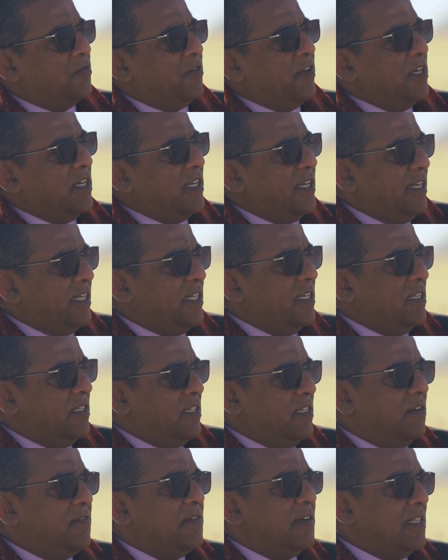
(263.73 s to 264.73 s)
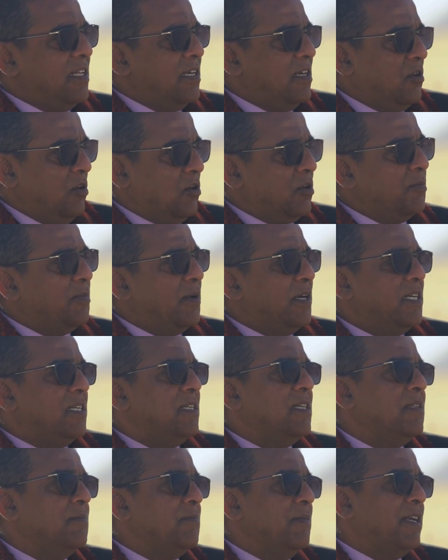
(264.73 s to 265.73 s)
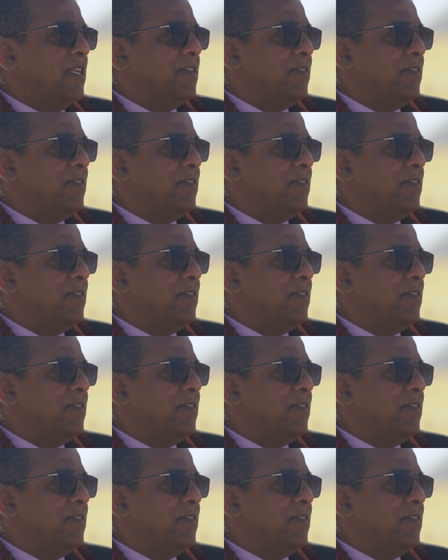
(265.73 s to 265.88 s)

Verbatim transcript: finger eight area where they are occupied in May